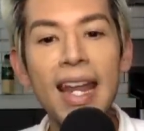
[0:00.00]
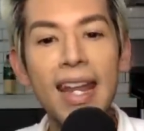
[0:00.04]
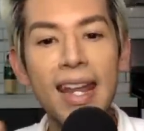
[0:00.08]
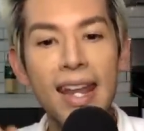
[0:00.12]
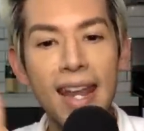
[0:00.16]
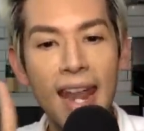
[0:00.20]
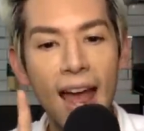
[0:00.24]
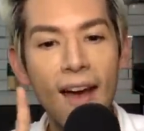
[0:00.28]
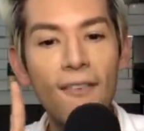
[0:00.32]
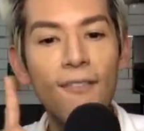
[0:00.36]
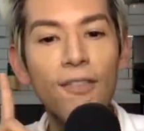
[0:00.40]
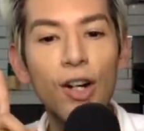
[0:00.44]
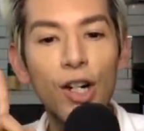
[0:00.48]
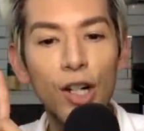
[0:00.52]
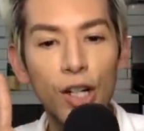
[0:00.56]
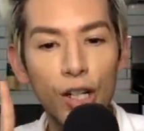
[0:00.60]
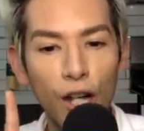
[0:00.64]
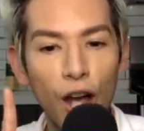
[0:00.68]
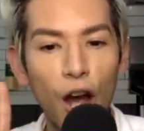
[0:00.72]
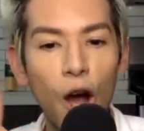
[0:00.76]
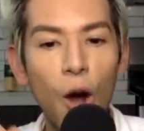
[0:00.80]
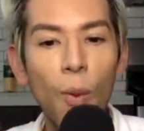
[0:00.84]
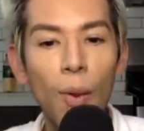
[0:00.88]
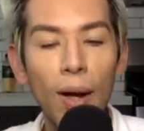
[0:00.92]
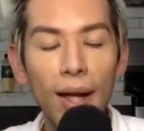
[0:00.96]
Never
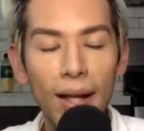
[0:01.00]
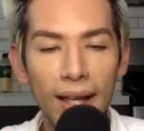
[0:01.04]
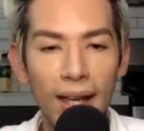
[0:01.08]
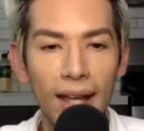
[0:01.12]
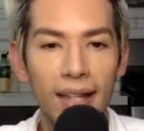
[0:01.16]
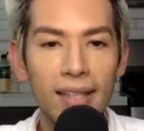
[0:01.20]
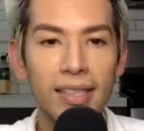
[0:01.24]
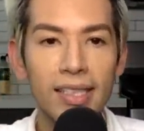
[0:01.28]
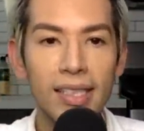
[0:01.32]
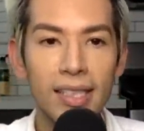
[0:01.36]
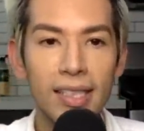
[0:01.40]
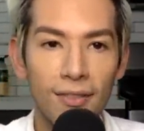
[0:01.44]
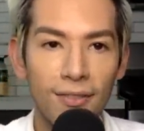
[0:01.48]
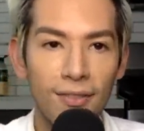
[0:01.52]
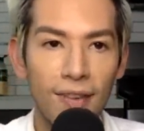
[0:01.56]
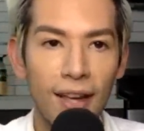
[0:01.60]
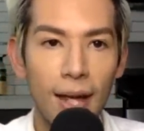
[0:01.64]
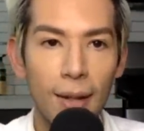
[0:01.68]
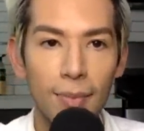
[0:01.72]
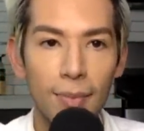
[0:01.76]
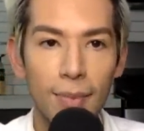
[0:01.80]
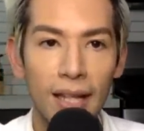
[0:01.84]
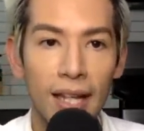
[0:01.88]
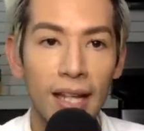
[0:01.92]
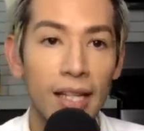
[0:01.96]
go against the
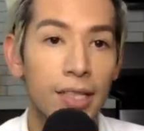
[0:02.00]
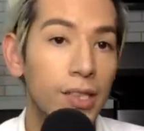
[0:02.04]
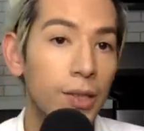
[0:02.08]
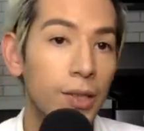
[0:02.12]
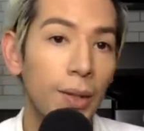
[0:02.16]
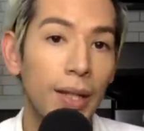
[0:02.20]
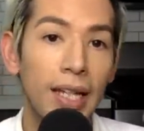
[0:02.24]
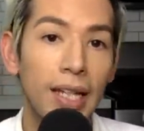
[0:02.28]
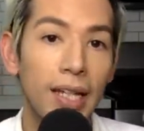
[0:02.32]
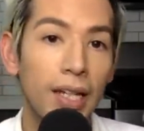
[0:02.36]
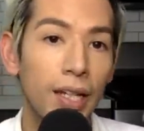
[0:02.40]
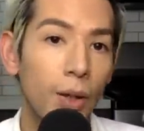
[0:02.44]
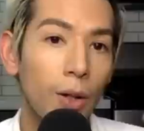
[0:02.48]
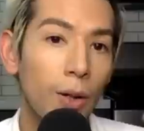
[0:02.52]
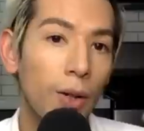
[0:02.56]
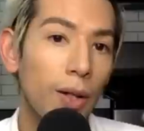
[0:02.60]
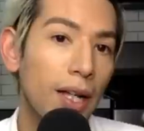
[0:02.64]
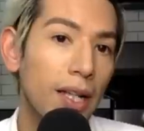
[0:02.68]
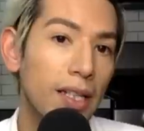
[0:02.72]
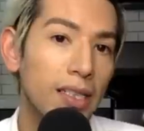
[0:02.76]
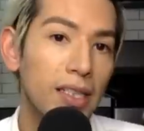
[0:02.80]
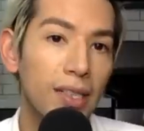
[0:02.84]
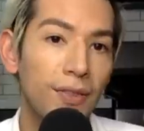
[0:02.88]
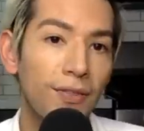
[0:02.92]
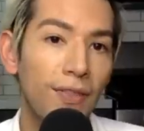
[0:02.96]
family. And so he didn't go
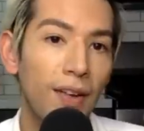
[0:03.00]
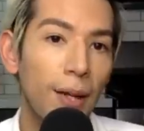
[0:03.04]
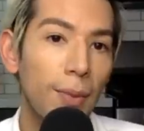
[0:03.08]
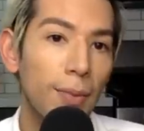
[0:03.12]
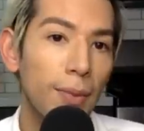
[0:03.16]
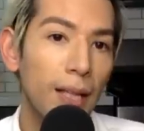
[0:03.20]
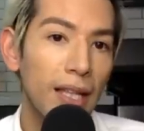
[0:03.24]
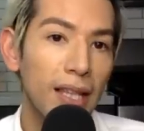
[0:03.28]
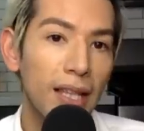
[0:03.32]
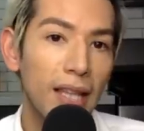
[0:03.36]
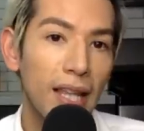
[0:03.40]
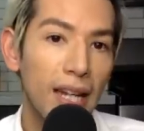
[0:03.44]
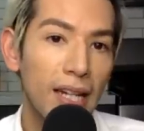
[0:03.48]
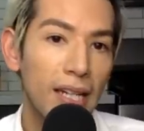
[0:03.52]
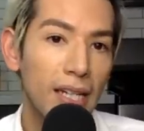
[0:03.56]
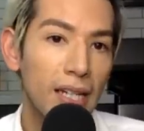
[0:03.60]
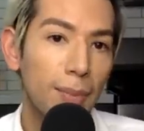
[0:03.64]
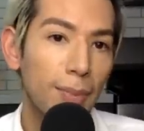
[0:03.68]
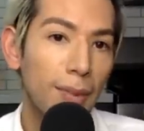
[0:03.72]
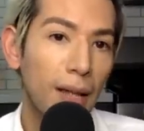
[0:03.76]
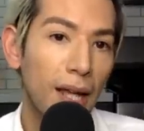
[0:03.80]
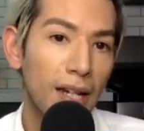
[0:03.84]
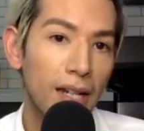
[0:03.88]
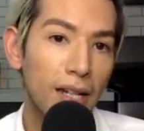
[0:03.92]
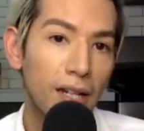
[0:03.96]
against the family, and they ended
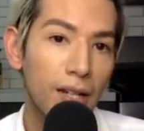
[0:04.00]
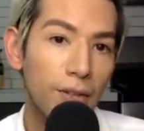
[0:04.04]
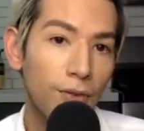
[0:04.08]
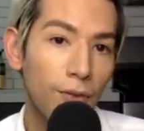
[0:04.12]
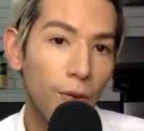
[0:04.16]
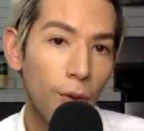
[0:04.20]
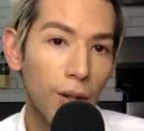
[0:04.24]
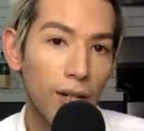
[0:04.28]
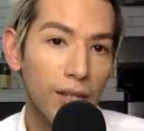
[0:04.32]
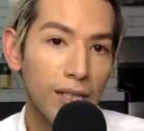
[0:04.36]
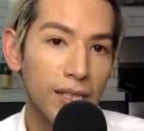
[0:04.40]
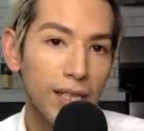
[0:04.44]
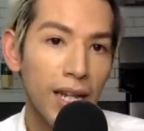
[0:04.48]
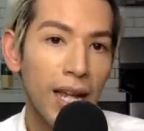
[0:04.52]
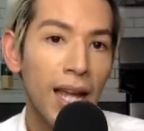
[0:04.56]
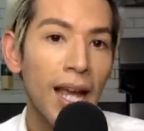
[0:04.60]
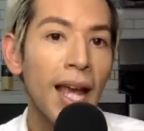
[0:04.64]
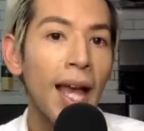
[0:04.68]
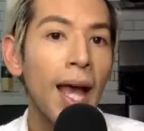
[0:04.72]
up getting divorced.